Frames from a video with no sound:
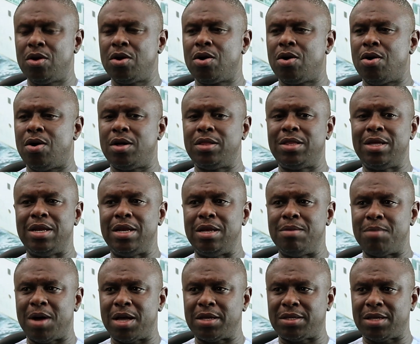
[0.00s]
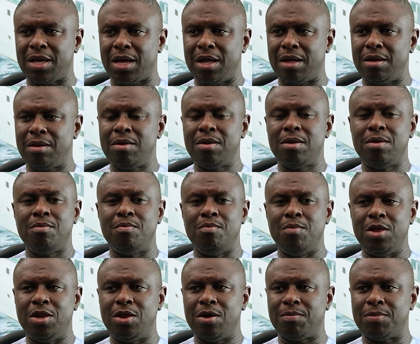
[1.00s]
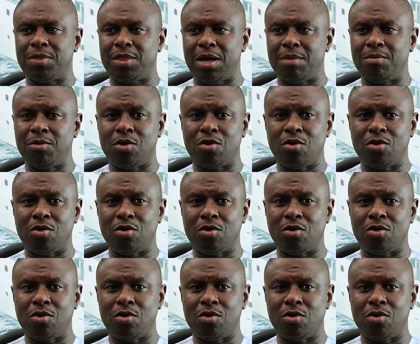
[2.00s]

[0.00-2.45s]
called the NIMASA Medium-Term